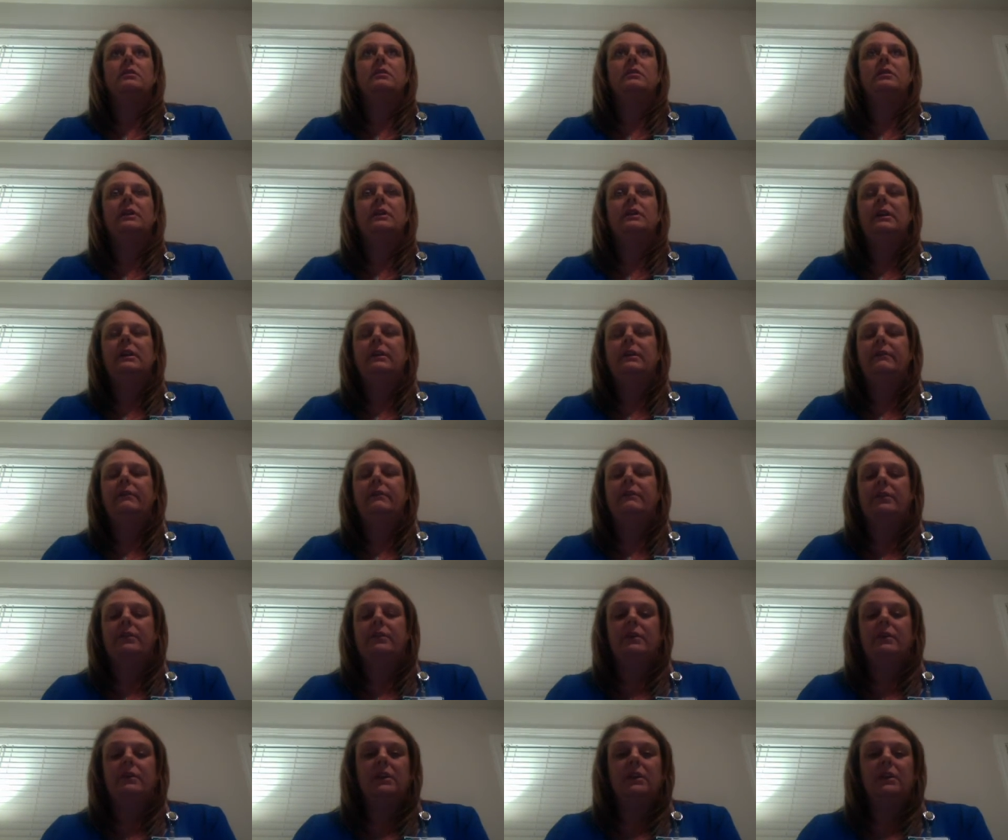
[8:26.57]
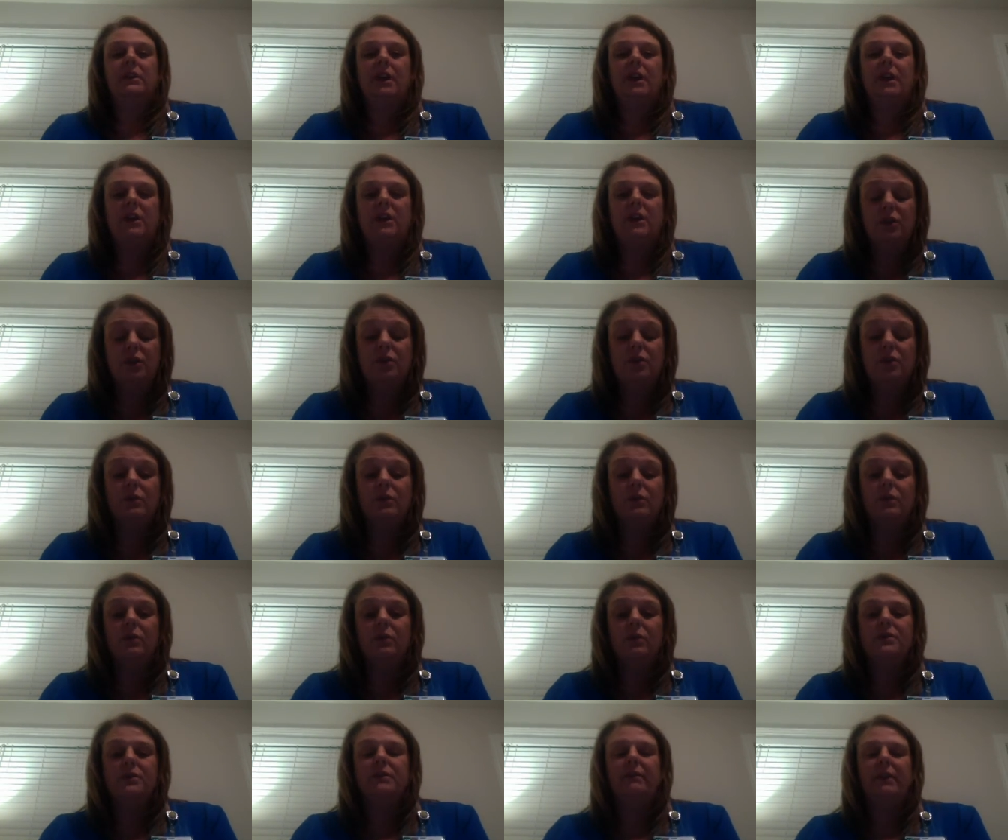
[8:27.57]
either a little
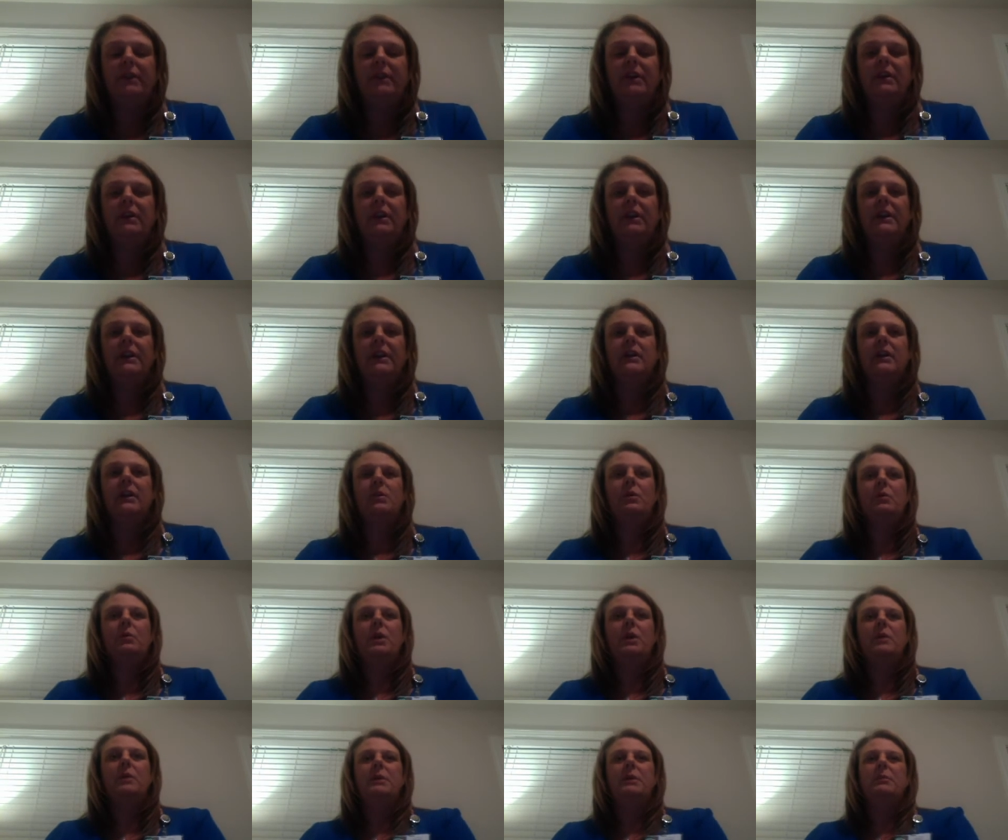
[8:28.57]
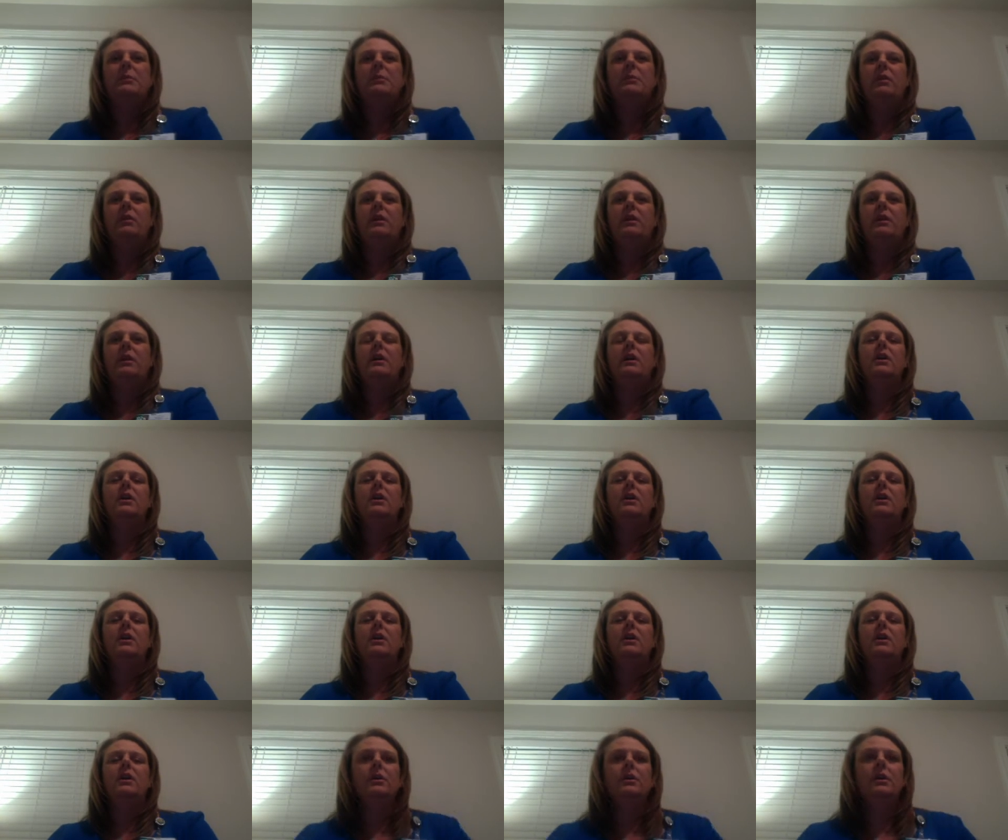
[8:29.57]
or severely overweight, people that
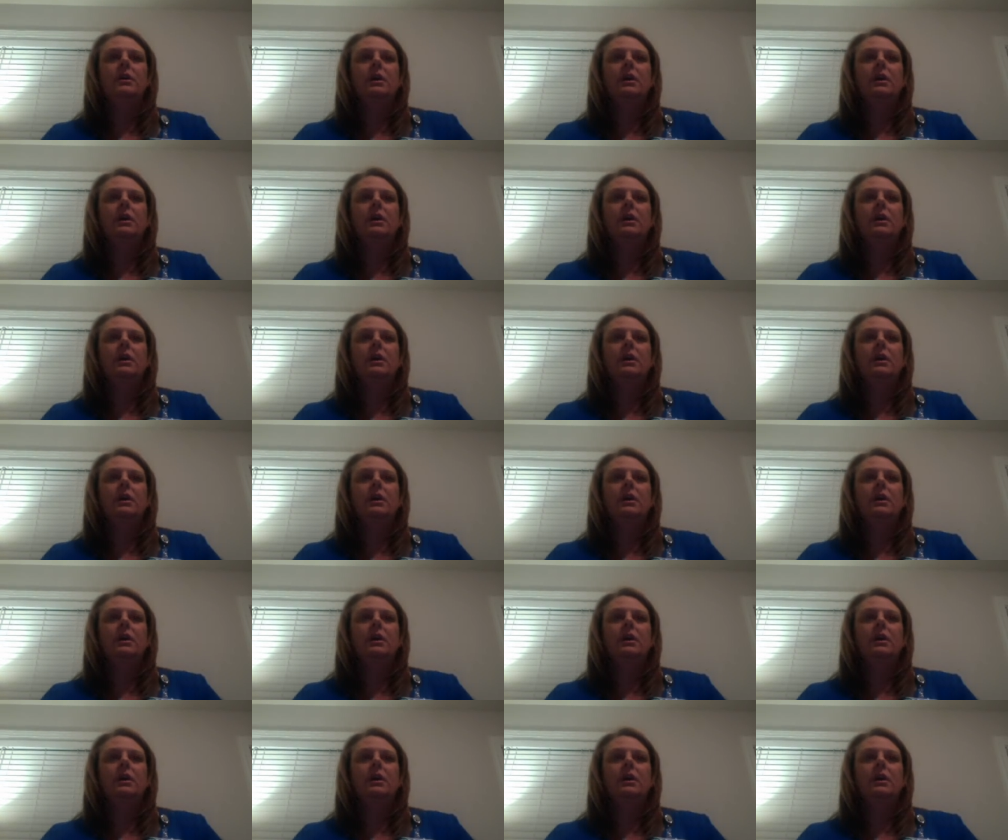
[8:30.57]
hold